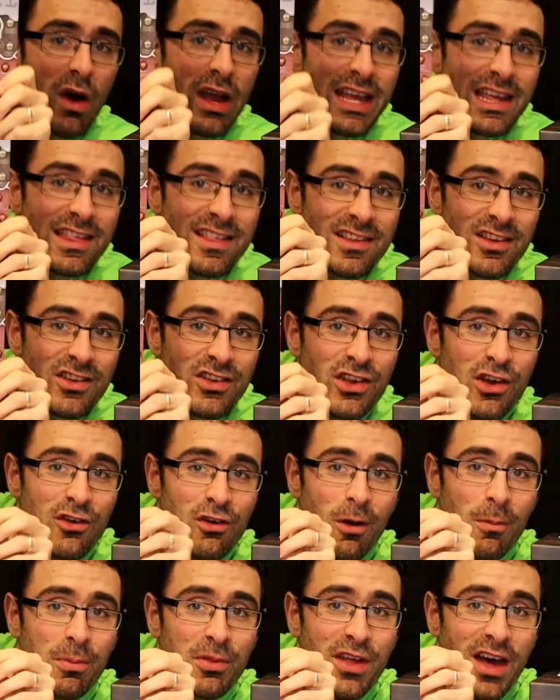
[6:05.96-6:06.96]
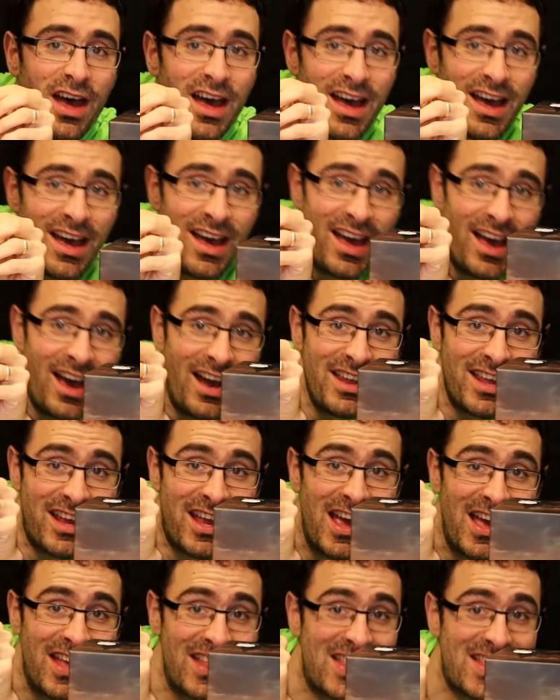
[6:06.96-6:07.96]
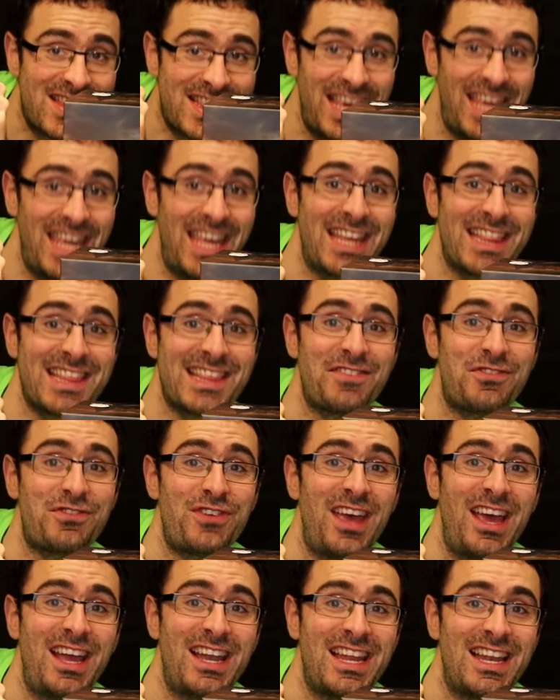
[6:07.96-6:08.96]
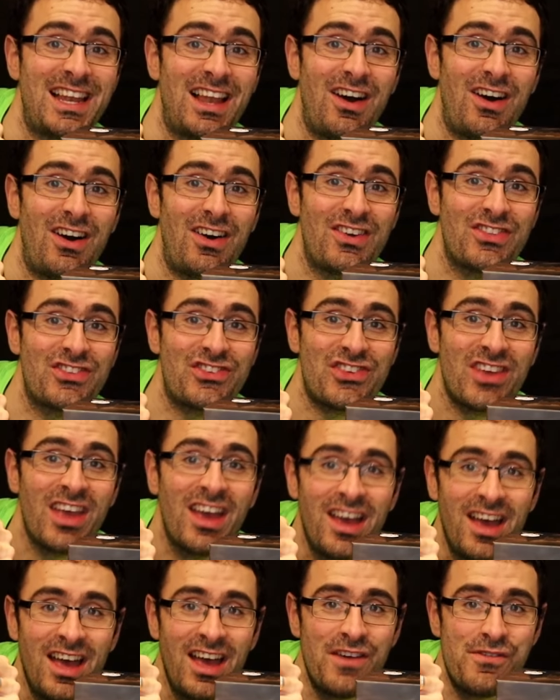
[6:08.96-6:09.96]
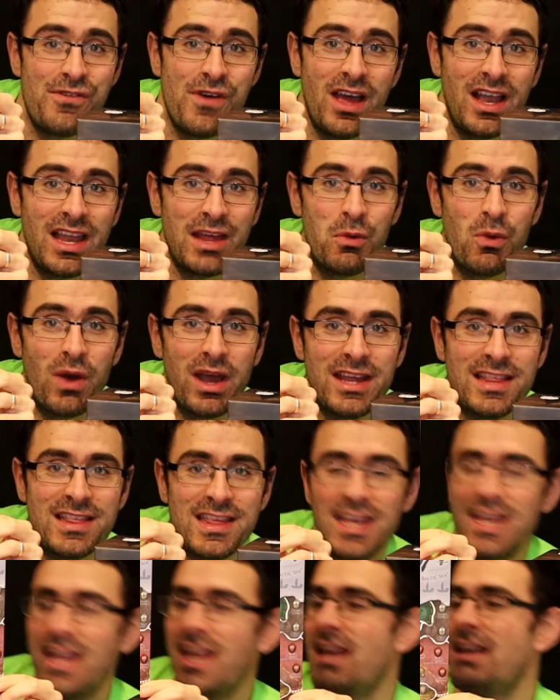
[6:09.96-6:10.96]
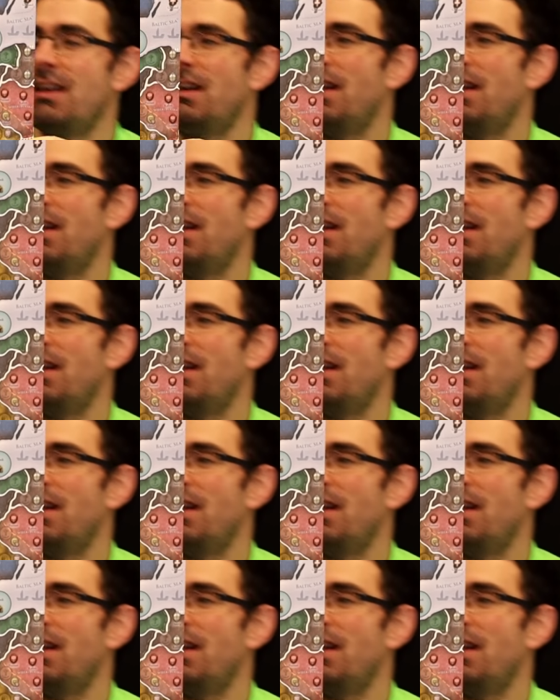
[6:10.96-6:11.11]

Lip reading: Eastern Europe there, and you can see it's a fairly large, fairly weighty